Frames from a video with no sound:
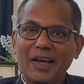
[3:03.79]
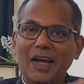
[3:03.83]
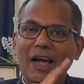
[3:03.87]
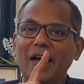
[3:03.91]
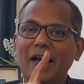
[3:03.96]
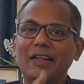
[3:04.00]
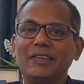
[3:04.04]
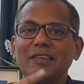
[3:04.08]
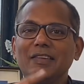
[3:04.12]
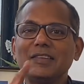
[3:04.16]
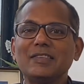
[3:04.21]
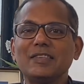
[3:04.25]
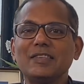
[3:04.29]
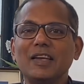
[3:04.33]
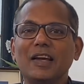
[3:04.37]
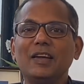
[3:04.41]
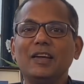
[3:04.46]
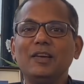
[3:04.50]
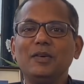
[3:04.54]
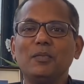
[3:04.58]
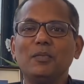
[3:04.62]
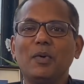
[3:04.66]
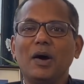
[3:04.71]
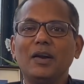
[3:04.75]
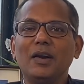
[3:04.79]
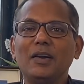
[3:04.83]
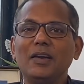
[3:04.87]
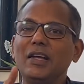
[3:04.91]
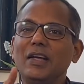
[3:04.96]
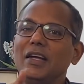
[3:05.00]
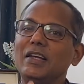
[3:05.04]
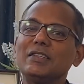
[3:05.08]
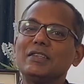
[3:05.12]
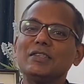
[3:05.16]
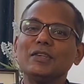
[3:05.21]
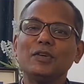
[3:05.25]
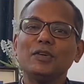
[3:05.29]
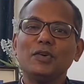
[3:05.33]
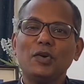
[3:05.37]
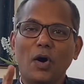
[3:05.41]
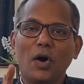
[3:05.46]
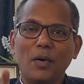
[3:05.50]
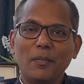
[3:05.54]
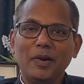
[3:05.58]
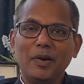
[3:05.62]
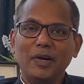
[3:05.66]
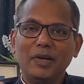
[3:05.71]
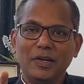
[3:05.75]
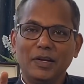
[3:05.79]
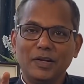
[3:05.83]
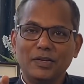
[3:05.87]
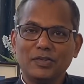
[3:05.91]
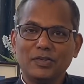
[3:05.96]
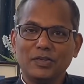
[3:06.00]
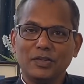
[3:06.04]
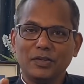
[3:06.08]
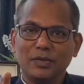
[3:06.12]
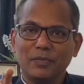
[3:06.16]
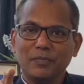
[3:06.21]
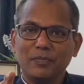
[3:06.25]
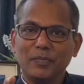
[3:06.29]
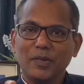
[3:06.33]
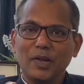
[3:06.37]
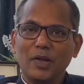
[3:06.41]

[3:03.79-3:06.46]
and the second one is a commendation.